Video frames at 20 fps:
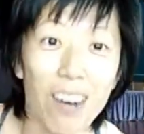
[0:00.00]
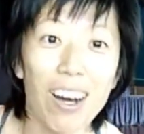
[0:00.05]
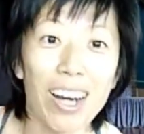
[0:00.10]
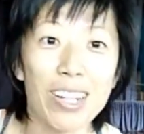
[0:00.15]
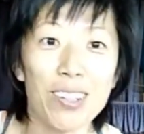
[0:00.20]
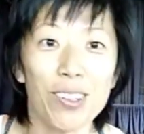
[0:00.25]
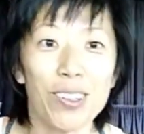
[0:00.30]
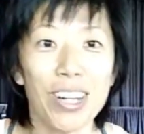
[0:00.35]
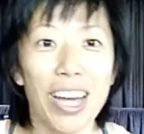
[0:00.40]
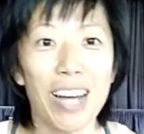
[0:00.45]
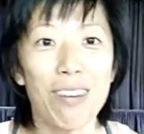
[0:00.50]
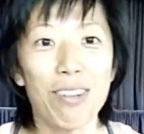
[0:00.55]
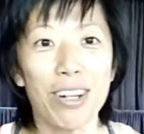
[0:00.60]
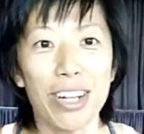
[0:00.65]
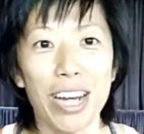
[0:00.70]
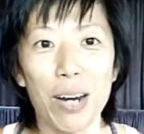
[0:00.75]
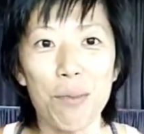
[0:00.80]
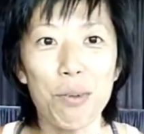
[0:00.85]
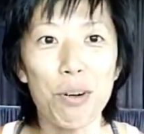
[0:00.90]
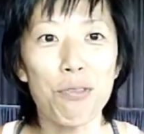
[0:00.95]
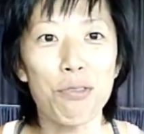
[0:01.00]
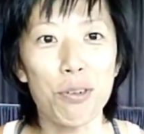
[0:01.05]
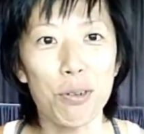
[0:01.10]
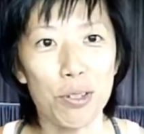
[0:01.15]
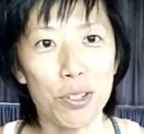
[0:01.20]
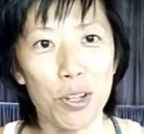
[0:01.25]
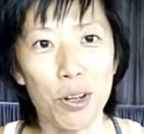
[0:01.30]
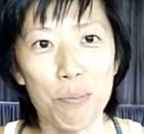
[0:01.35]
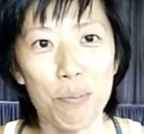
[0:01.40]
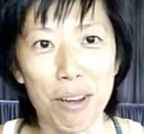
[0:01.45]
I don't have a camera
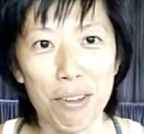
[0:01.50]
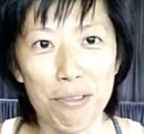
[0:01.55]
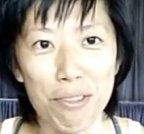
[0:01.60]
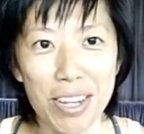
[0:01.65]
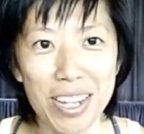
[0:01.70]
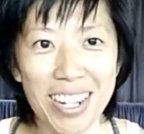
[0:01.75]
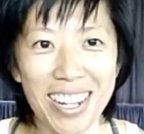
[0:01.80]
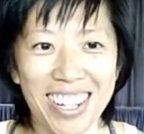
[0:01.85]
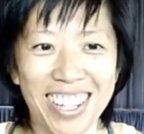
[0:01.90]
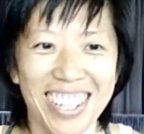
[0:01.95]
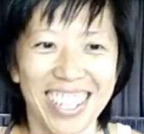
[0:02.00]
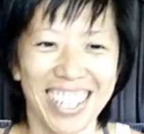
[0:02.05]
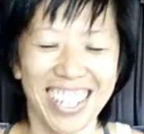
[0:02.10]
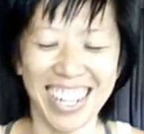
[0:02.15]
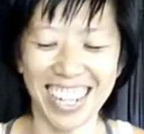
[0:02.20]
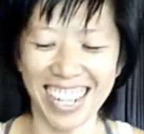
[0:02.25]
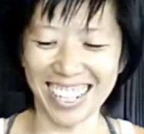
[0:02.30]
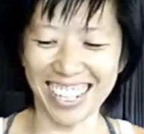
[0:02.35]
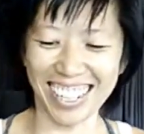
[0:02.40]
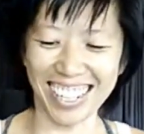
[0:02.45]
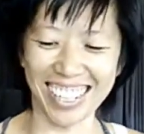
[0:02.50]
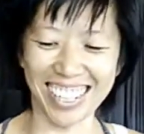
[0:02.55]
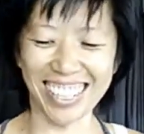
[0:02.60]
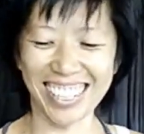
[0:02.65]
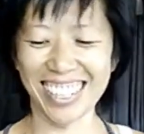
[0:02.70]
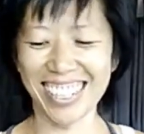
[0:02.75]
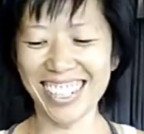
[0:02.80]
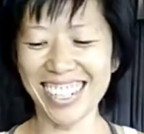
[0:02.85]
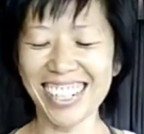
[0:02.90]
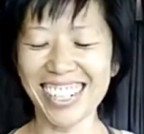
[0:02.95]
focusing on my feet.
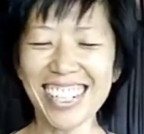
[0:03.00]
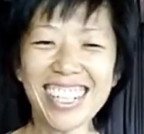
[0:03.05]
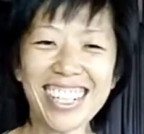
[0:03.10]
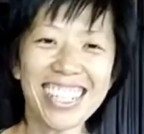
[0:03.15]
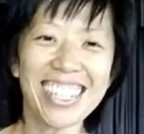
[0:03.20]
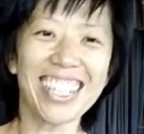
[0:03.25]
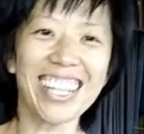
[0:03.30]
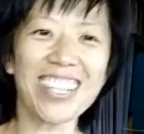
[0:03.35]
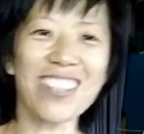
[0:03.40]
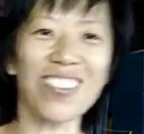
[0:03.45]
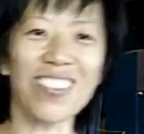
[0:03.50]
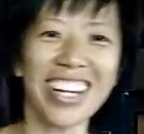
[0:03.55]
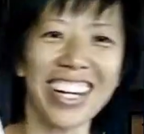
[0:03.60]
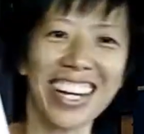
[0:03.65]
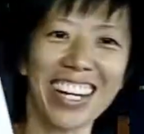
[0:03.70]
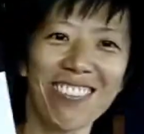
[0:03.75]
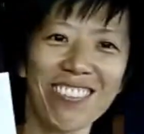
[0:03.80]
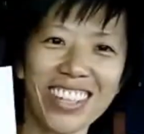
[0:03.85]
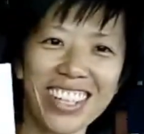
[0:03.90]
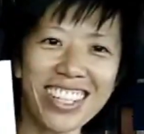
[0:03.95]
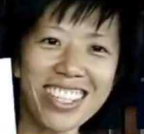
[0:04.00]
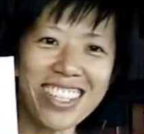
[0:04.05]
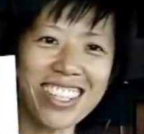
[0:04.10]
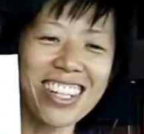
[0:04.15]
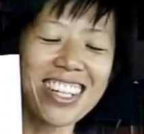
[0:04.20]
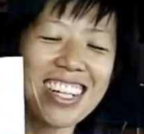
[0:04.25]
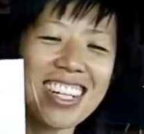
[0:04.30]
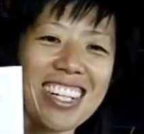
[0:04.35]
That's why I have this.